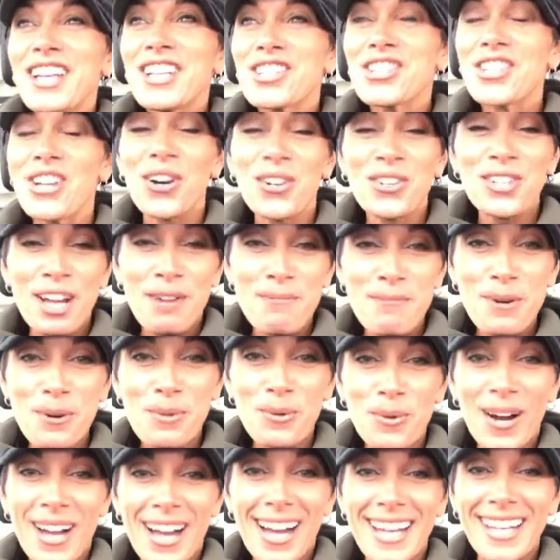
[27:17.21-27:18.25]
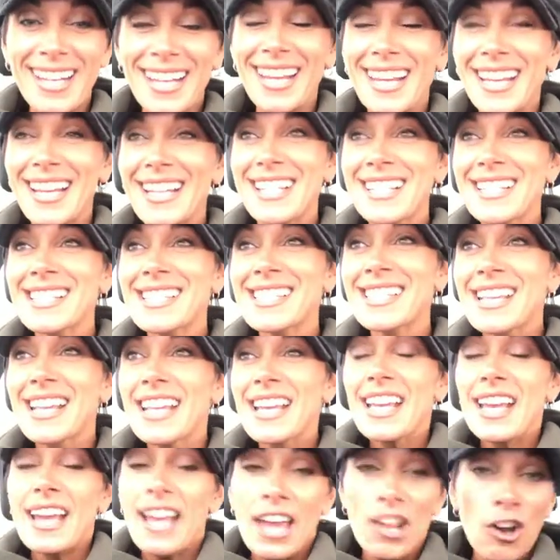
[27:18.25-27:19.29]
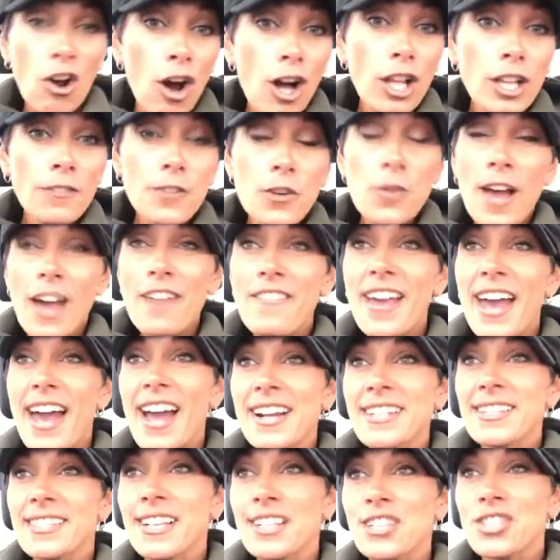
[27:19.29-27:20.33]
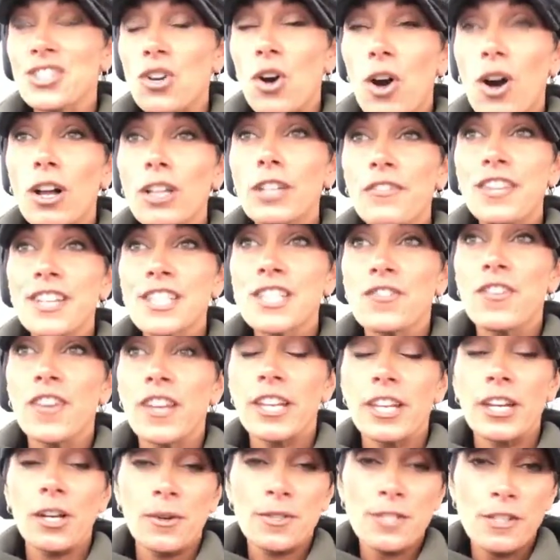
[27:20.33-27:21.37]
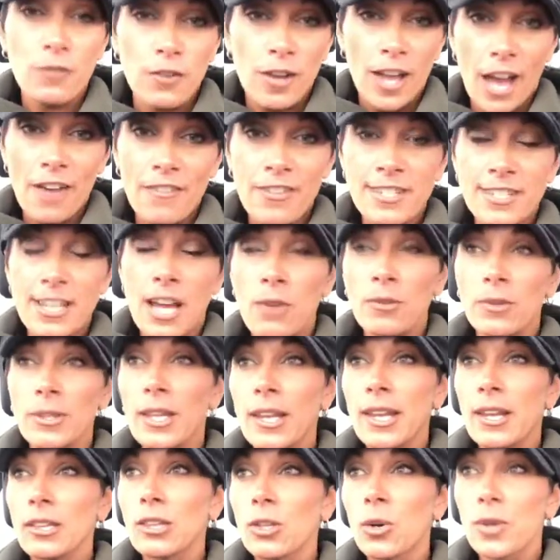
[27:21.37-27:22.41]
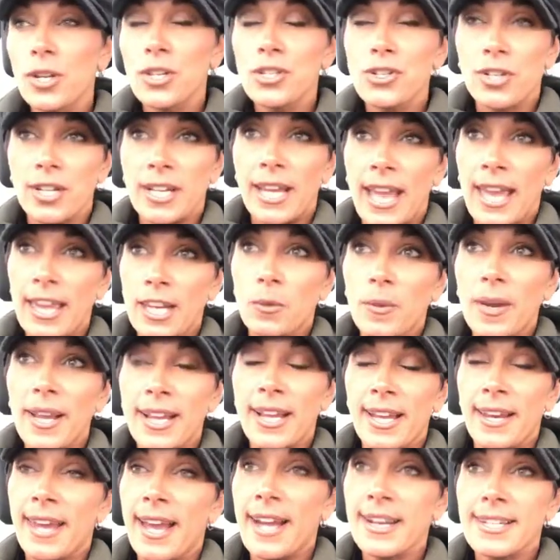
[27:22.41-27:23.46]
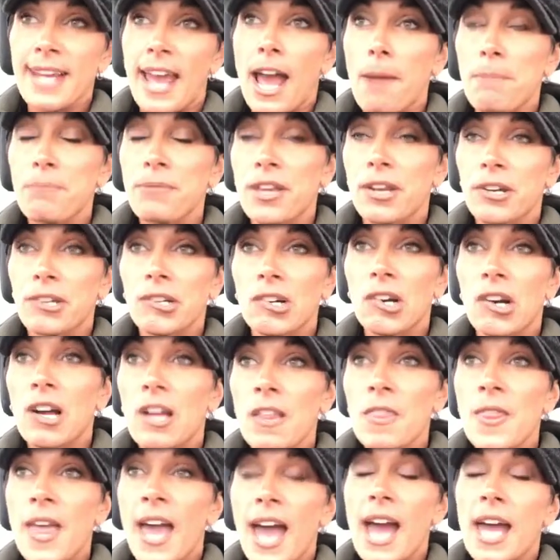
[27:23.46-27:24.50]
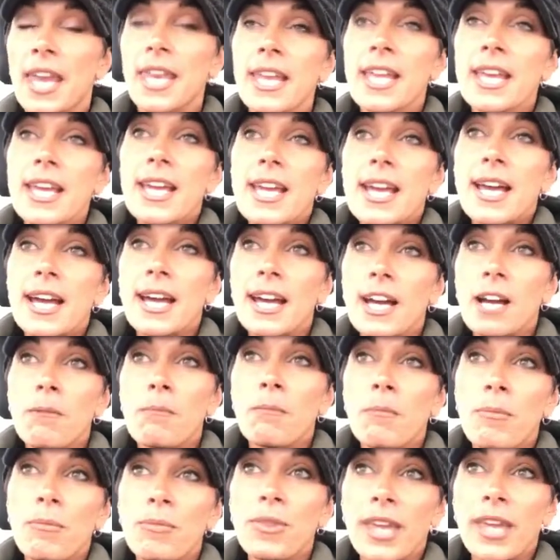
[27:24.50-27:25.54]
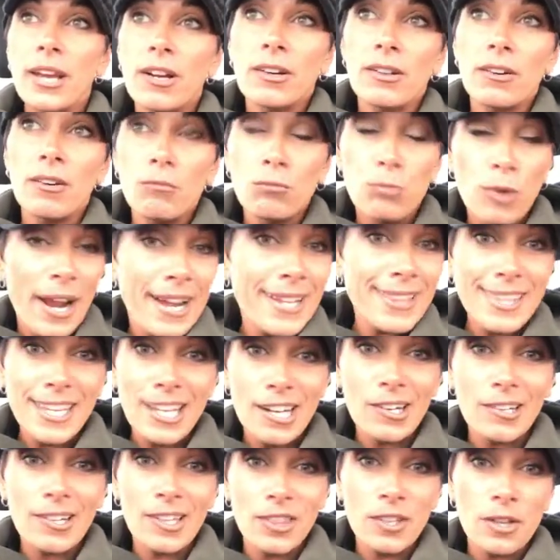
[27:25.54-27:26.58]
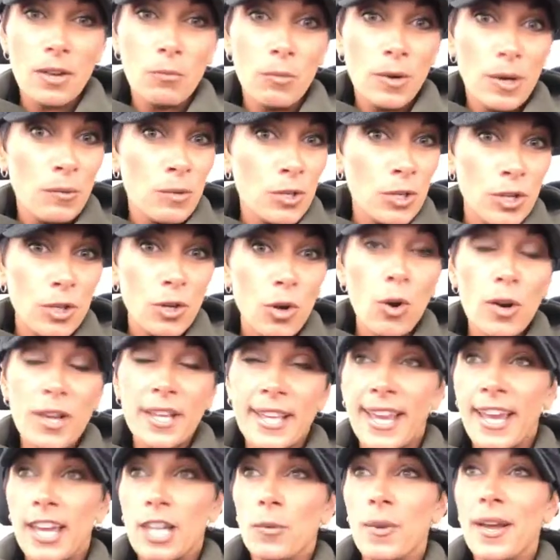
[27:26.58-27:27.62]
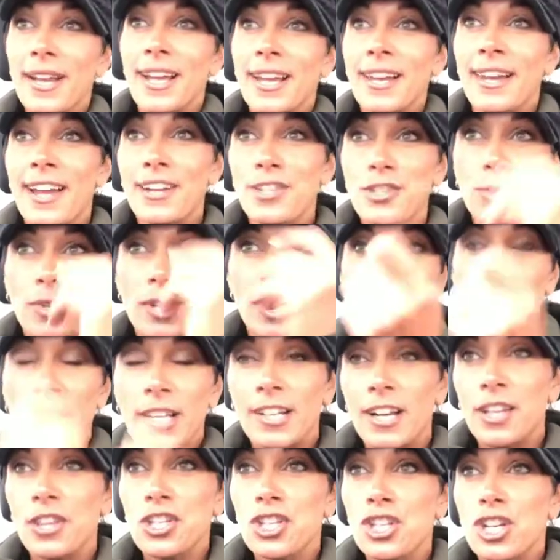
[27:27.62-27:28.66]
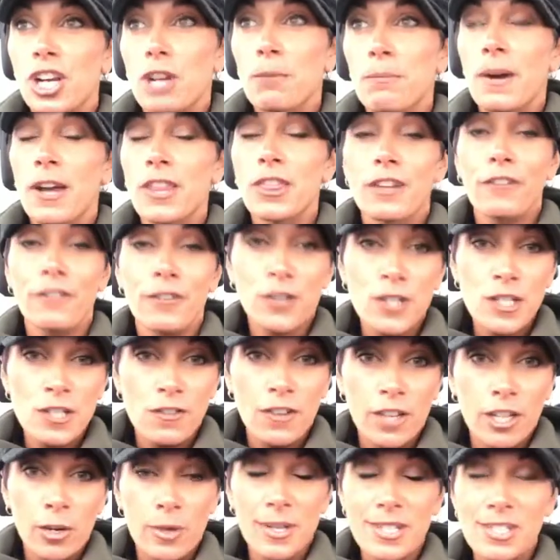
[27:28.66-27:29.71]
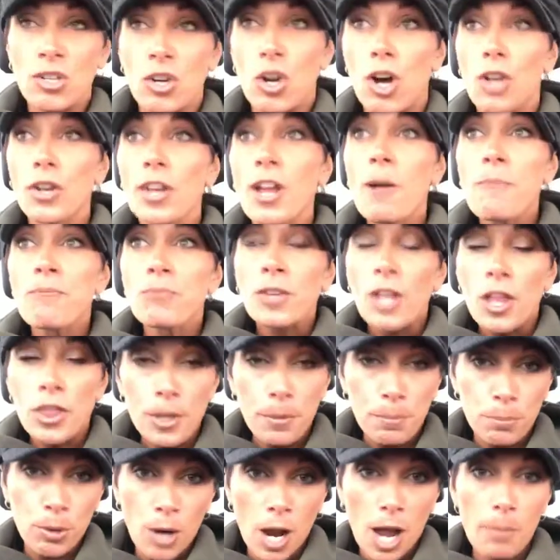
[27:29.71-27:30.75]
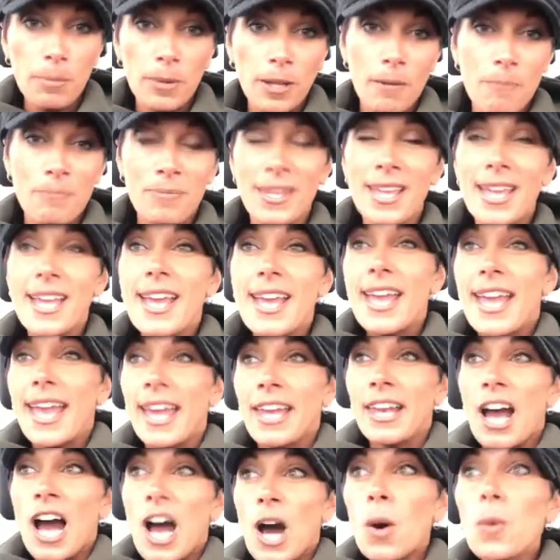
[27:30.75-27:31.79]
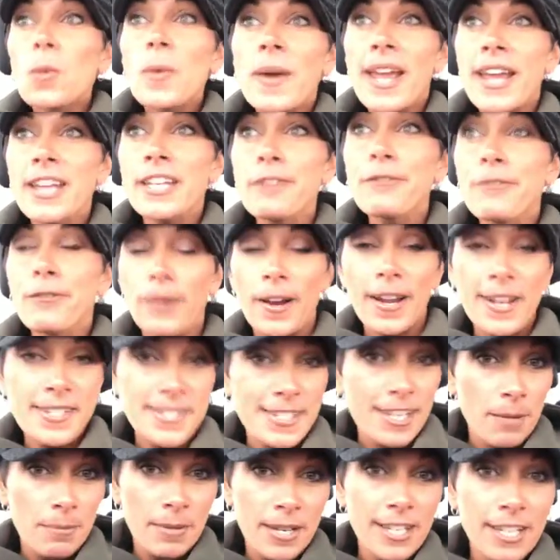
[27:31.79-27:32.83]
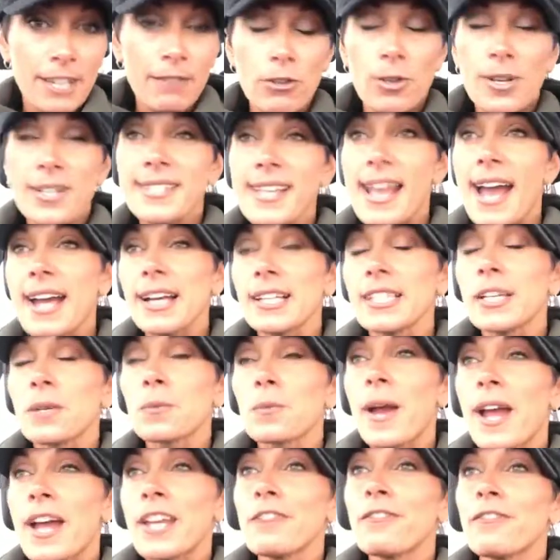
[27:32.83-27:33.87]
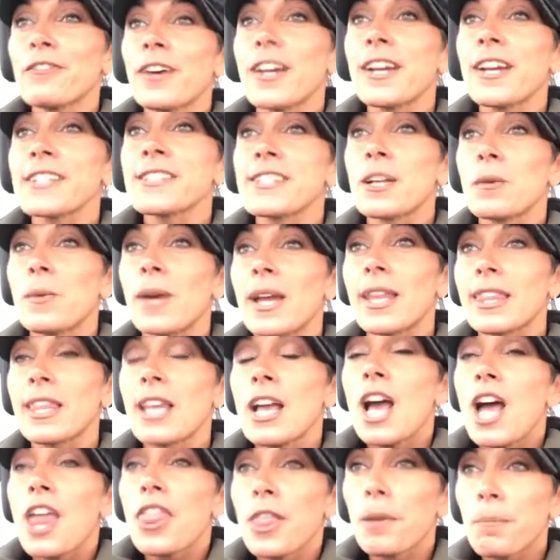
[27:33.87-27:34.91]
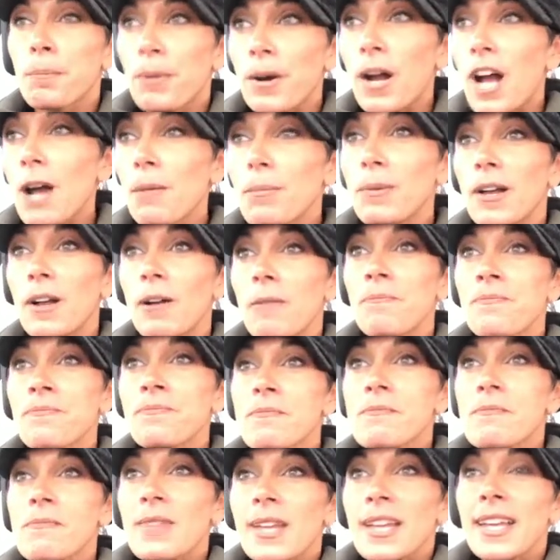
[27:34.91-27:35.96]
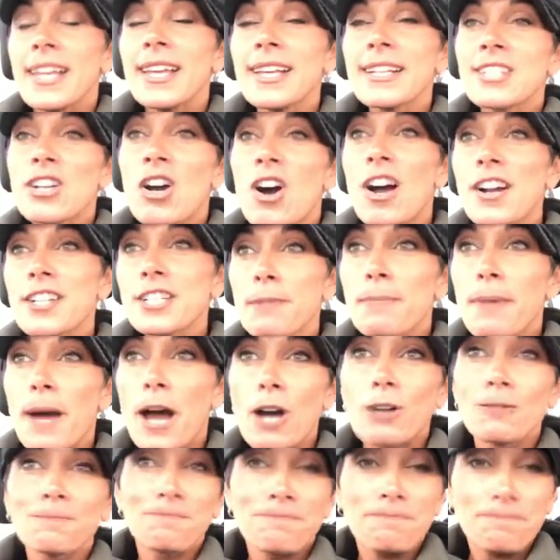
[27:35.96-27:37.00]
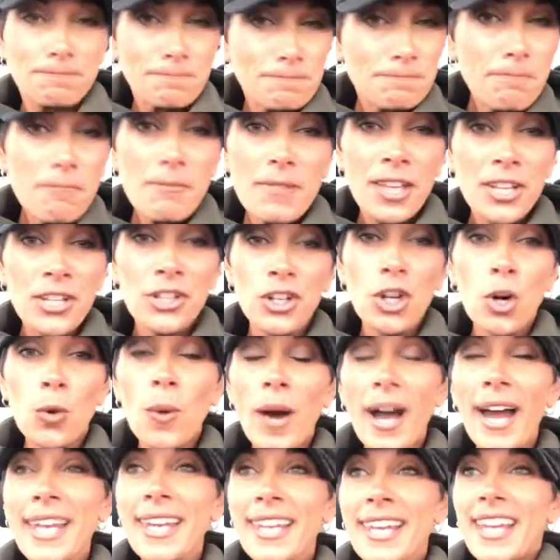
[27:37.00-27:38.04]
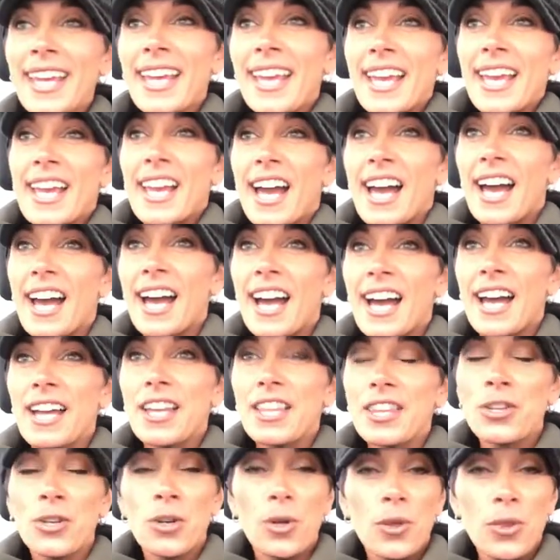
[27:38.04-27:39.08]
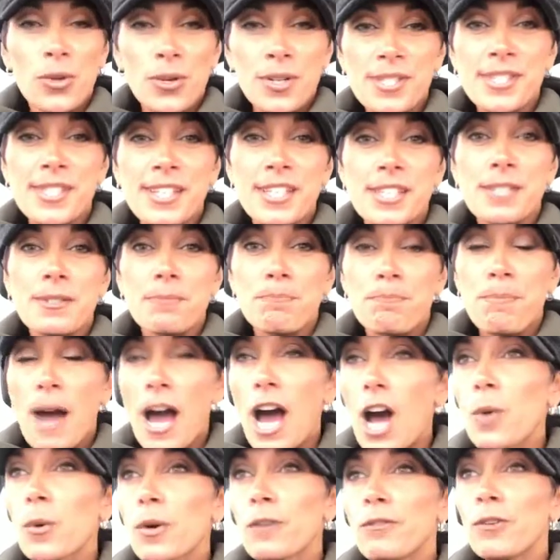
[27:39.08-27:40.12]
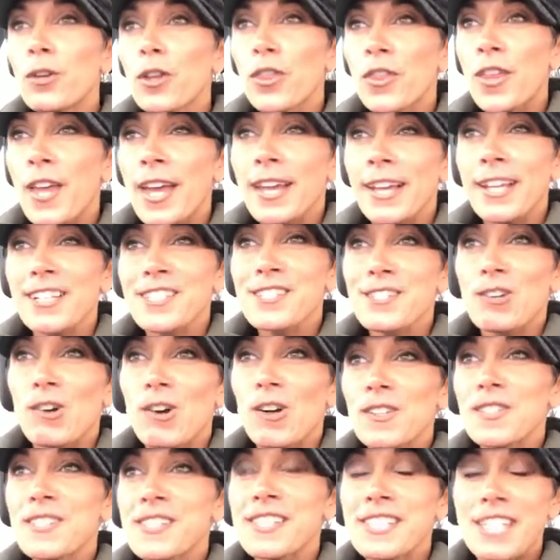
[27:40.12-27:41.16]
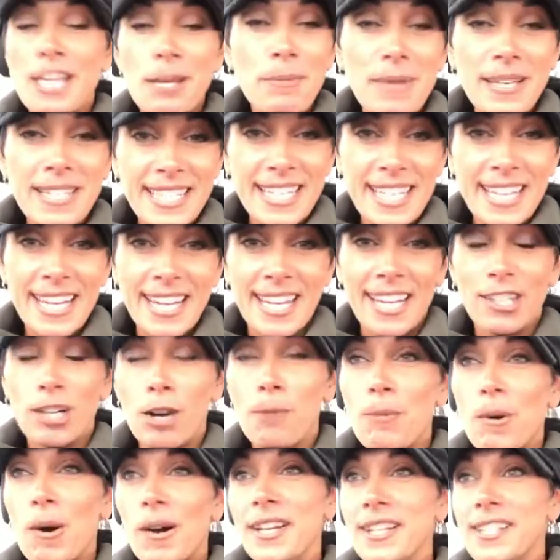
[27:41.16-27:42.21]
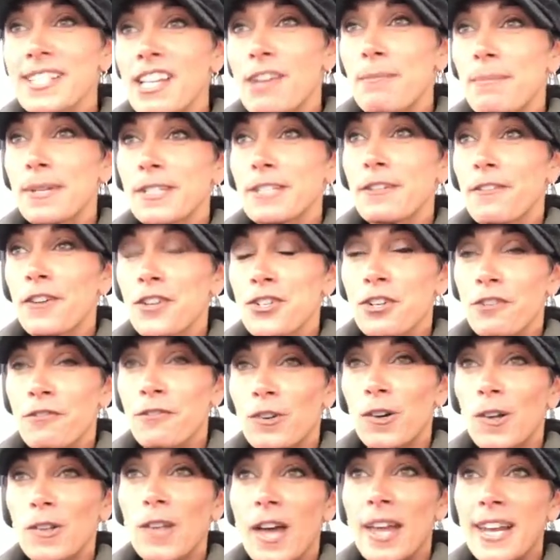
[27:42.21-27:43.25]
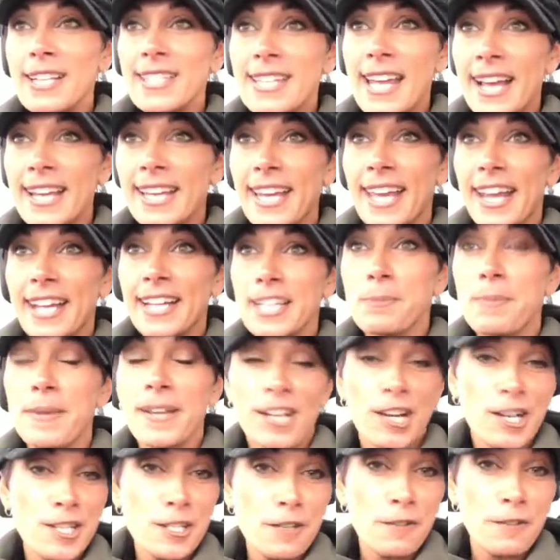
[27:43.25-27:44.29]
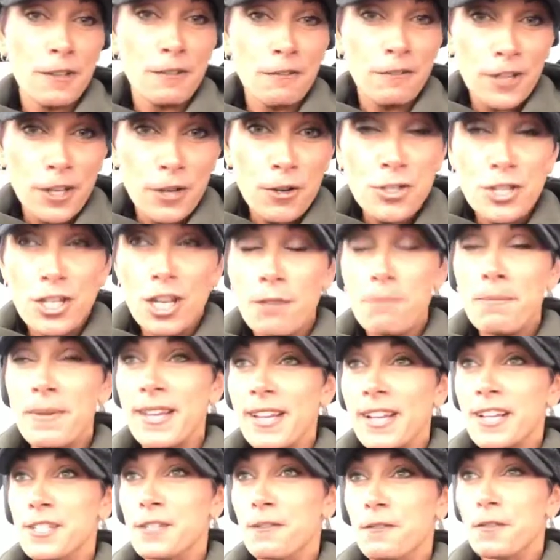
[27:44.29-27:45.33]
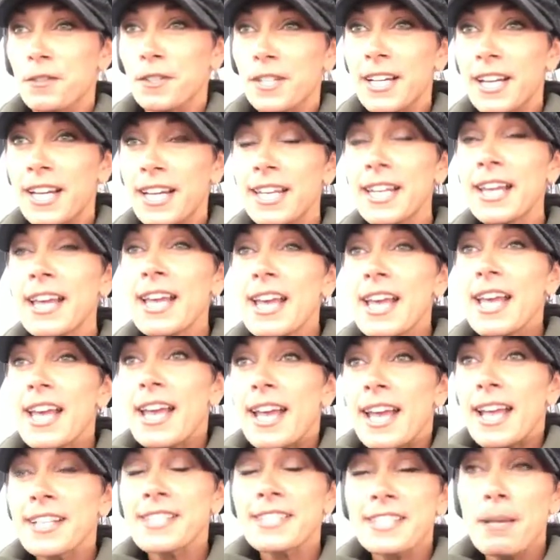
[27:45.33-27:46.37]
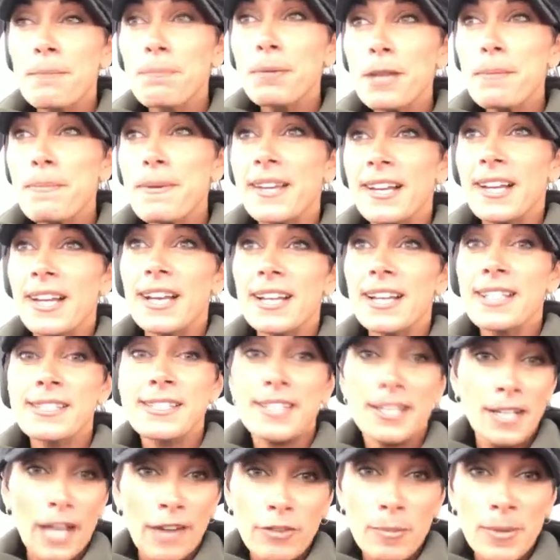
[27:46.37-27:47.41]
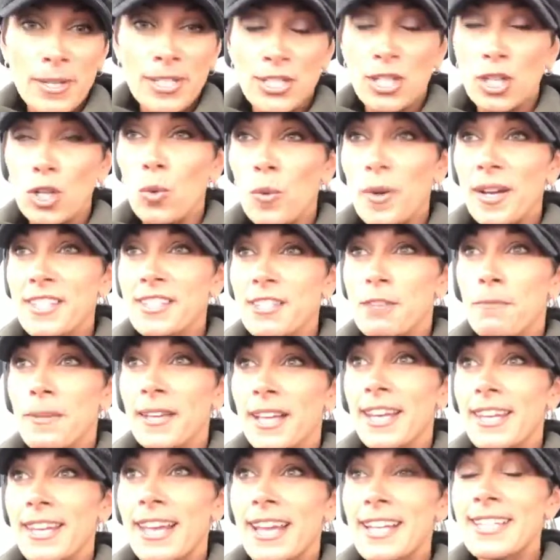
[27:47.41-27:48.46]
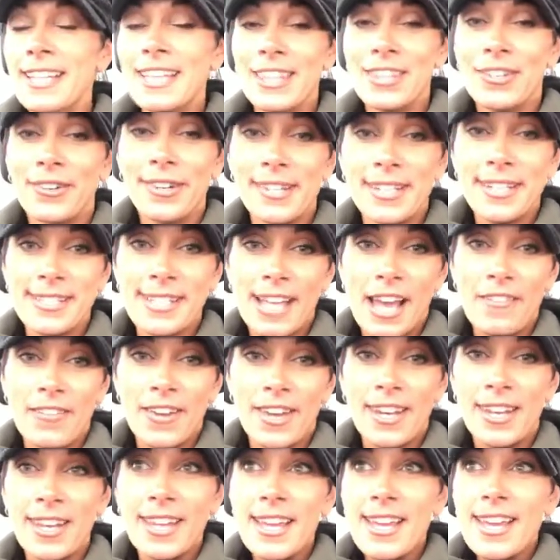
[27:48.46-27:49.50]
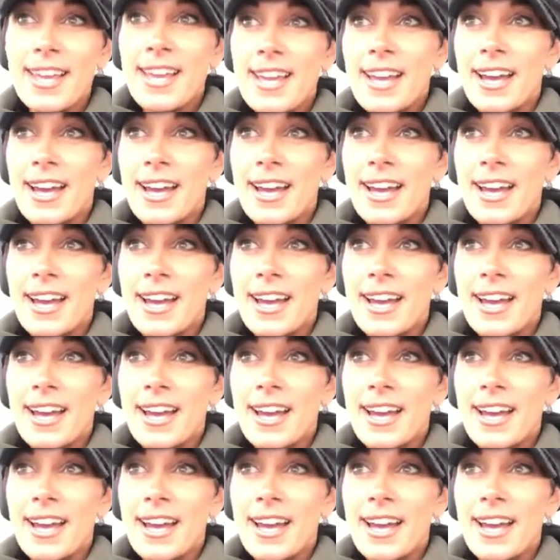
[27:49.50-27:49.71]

So number 1 is, and all of you have access to all of these videos. If you haven't downloaded your Canaway Connect app, they are on that. They are right there. When you go to Canaway Connect, you can click on the share button. The first video is called The Problem. And how Randy phrased it, I'm going to give you exactly. Randy phrased it with the problem. He talked about, you know what? There's this powerful thing. It's called CBD, and our bodies have been deficient for a lot of decades because of confusion, because of greed, and simply because the government took away something in 1937